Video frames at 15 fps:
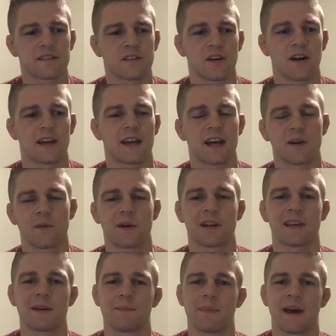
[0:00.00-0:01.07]
So I kind of
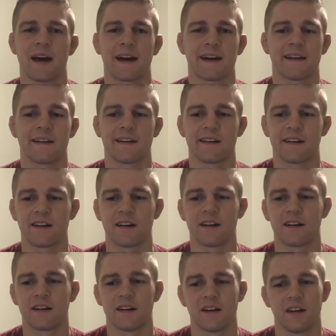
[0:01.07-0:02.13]
want to get back
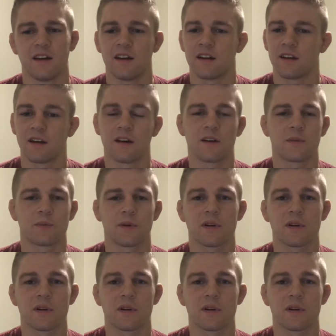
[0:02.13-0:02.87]
on,